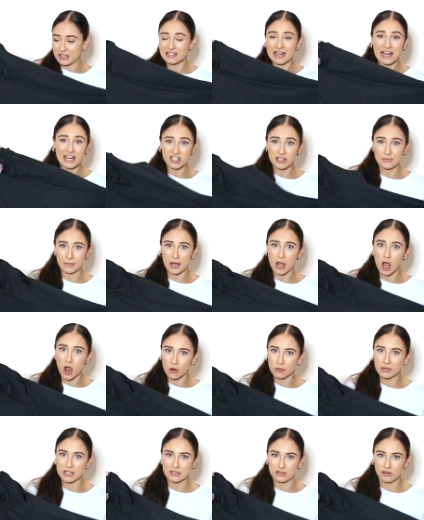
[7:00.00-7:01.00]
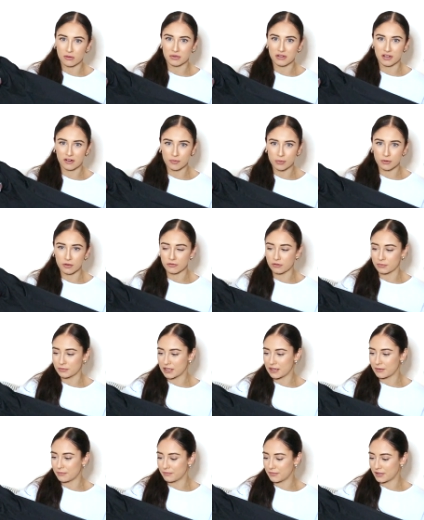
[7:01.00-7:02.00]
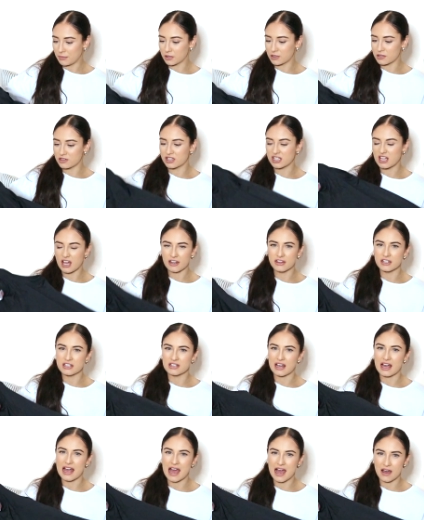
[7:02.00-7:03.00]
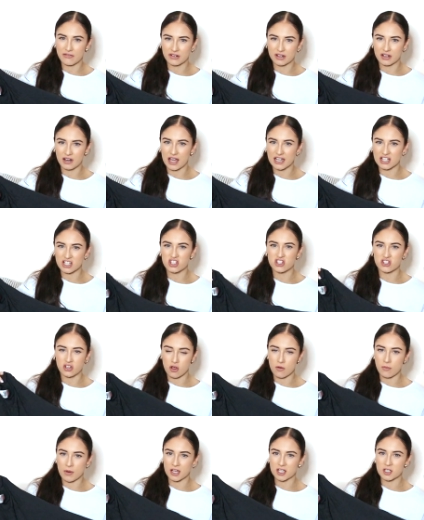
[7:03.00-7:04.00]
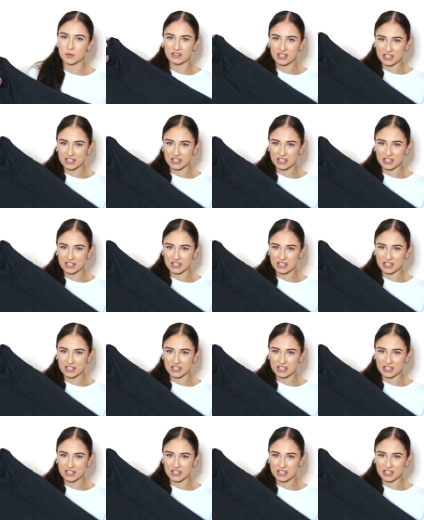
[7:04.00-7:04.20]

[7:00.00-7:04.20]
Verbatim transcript: It's actually my only top that I've bought from them because the others I haven't liked so much.